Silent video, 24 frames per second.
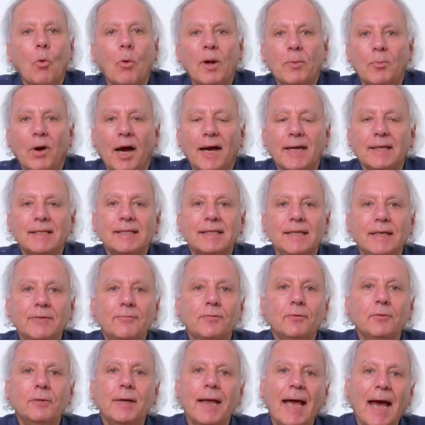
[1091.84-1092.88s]
When buying
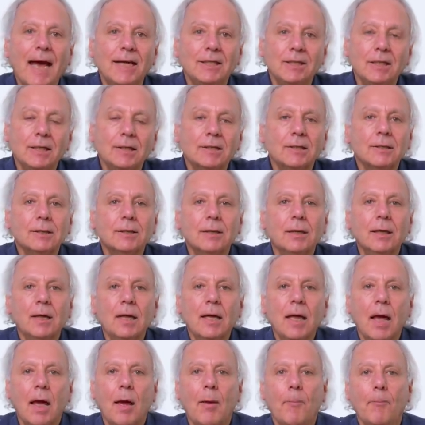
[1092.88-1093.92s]
seafood gadgets,
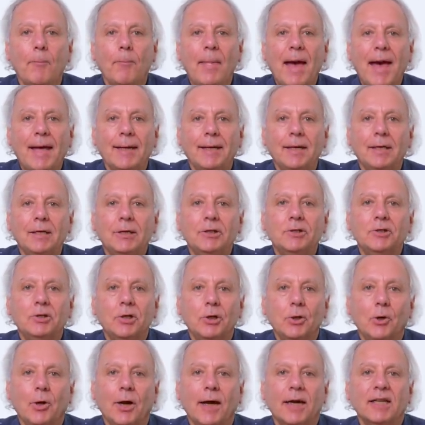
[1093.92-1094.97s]
manage
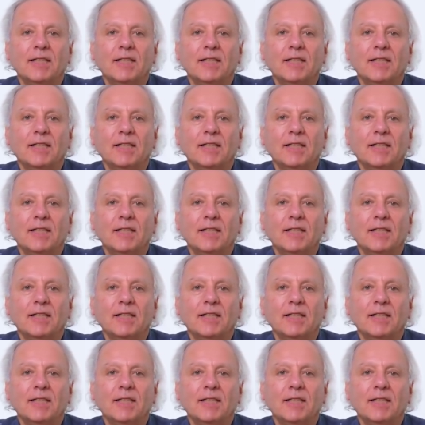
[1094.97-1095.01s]
your